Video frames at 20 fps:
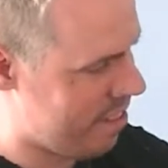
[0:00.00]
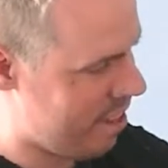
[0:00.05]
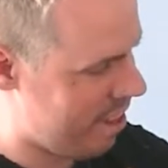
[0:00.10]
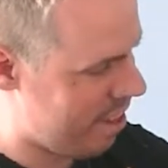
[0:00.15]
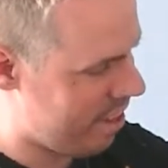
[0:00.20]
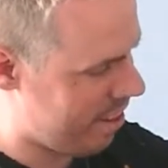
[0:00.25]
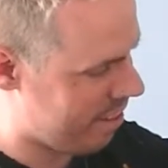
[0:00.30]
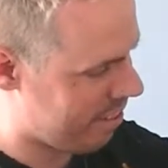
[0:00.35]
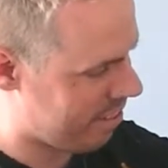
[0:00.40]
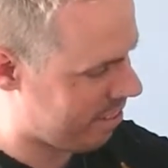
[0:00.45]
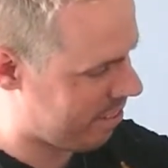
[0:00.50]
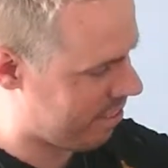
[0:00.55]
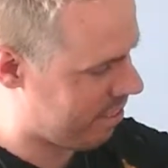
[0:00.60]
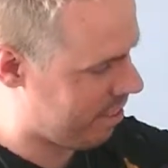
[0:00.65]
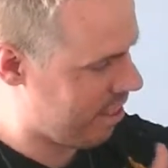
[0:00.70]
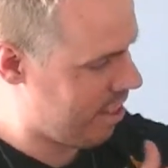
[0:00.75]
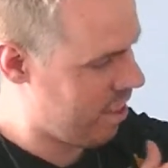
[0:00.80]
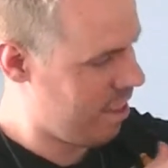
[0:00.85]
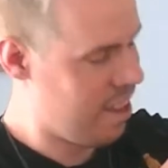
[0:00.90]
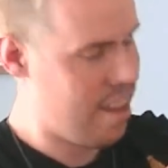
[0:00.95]

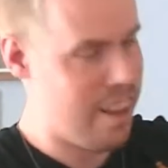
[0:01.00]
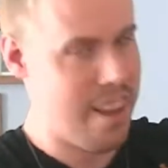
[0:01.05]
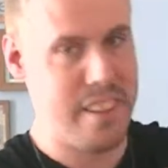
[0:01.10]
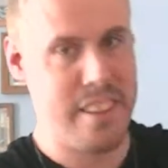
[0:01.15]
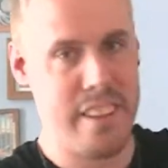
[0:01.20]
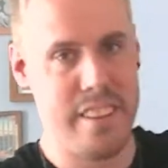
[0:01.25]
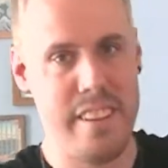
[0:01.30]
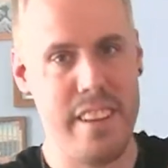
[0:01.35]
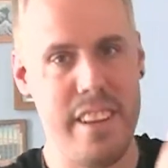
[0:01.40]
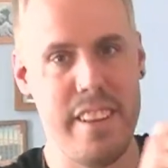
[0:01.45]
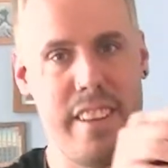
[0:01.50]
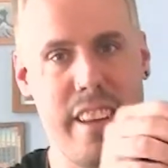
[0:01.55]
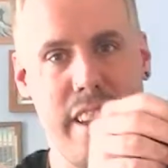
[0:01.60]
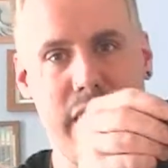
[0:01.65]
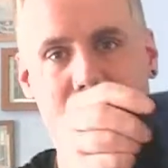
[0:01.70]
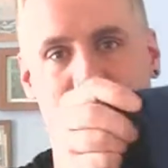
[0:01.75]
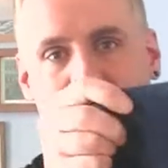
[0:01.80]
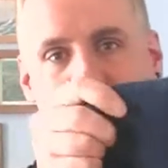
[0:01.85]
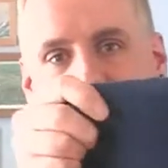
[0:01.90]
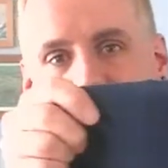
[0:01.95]
nice. The
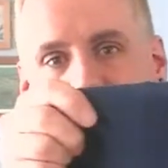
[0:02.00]
detailing